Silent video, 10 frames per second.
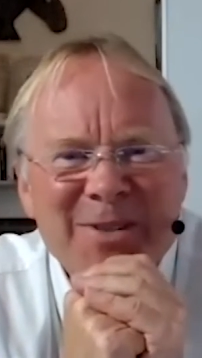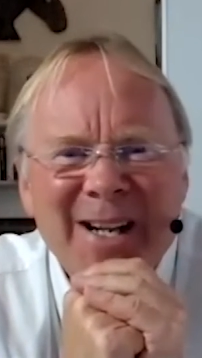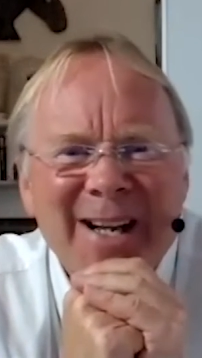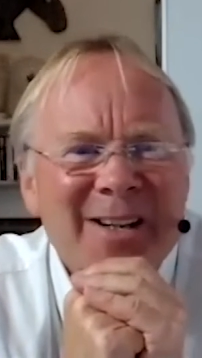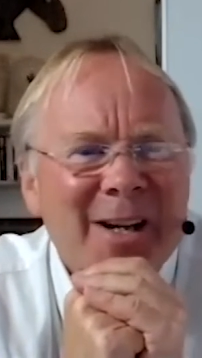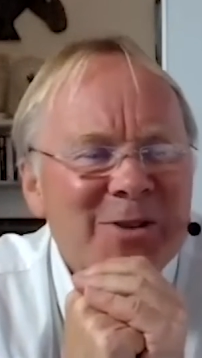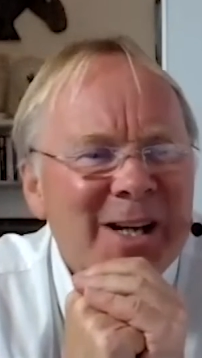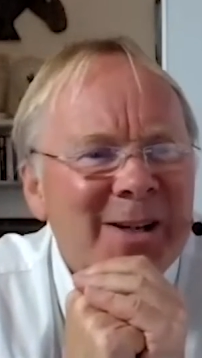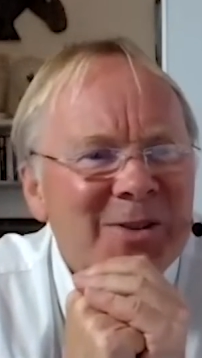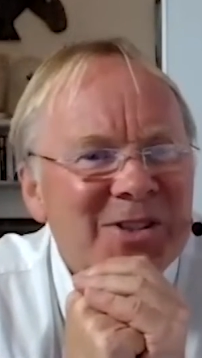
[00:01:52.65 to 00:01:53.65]
staying in
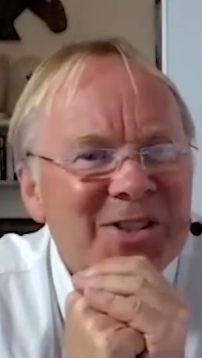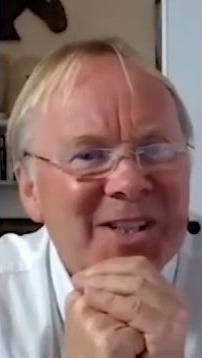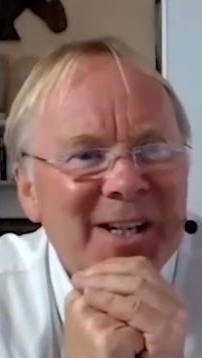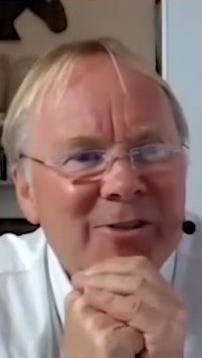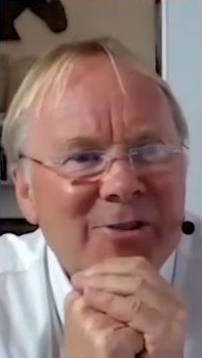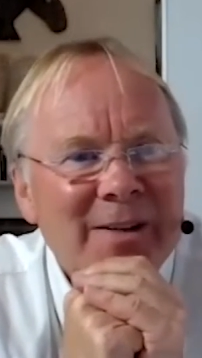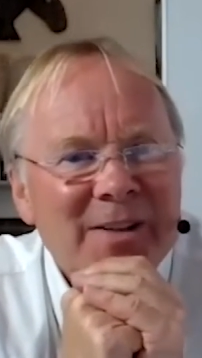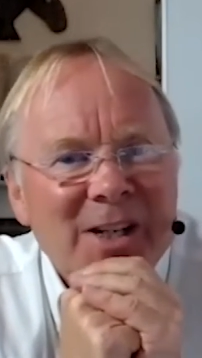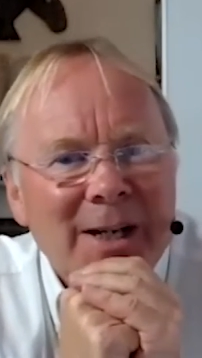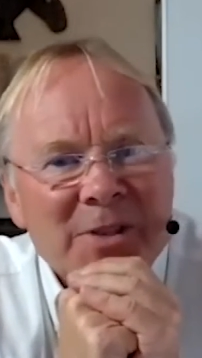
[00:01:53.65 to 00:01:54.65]
hotels and sitting in traffic
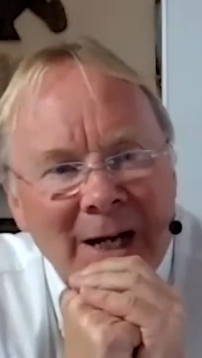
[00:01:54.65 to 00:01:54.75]
jams,